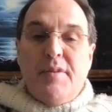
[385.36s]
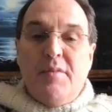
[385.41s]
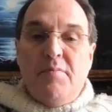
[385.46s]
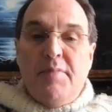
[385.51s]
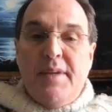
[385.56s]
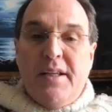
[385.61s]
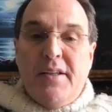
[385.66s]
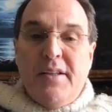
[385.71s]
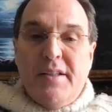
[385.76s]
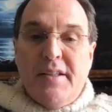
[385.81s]

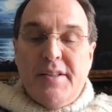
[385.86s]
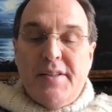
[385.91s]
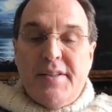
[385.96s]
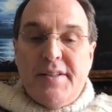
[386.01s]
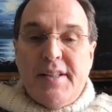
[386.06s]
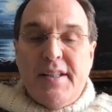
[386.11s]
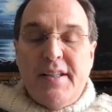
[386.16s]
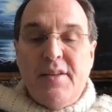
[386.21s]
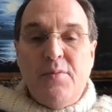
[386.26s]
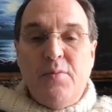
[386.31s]

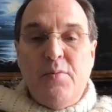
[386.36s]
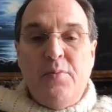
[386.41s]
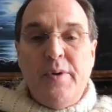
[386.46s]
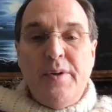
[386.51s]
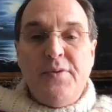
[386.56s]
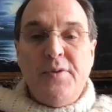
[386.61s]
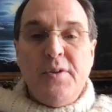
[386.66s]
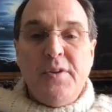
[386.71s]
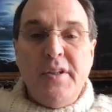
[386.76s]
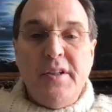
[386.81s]
Because
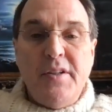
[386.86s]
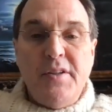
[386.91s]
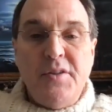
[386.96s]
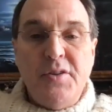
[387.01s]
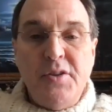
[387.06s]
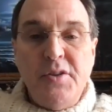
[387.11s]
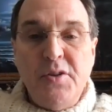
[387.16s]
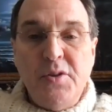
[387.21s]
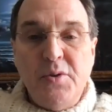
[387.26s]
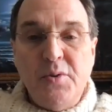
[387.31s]
what they're going to
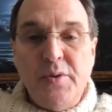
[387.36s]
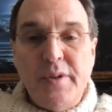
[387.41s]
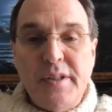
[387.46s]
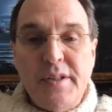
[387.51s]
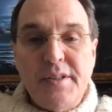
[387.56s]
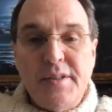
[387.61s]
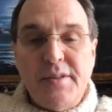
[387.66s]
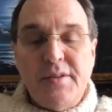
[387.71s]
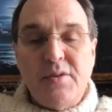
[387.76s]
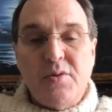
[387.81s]
do
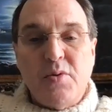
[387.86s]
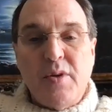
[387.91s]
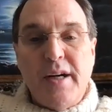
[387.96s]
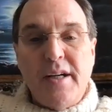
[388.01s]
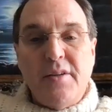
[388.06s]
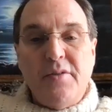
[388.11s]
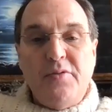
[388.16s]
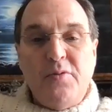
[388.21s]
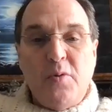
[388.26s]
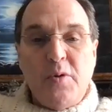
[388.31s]
is try
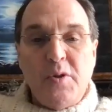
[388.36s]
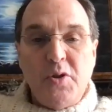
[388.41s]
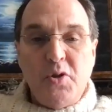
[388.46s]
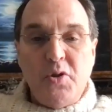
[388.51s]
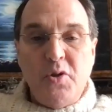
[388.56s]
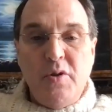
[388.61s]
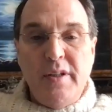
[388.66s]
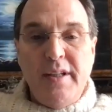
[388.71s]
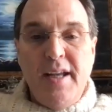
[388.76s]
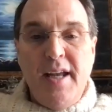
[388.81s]
to force
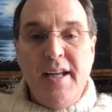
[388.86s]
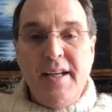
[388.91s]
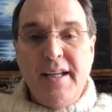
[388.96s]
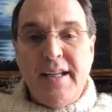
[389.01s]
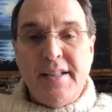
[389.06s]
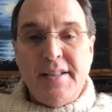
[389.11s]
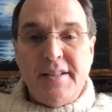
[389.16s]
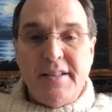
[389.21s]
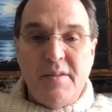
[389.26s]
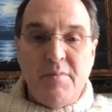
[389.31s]
Giuliani
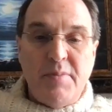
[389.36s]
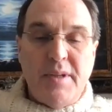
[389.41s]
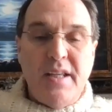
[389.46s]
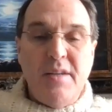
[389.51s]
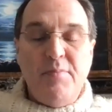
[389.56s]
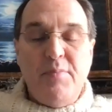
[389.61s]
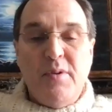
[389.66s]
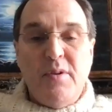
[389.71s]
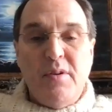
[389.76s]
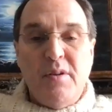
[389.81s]
and some
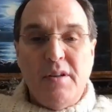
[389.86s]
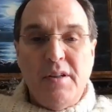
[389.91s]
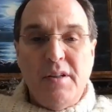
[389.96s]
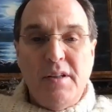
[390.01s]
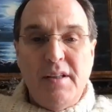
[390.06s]
people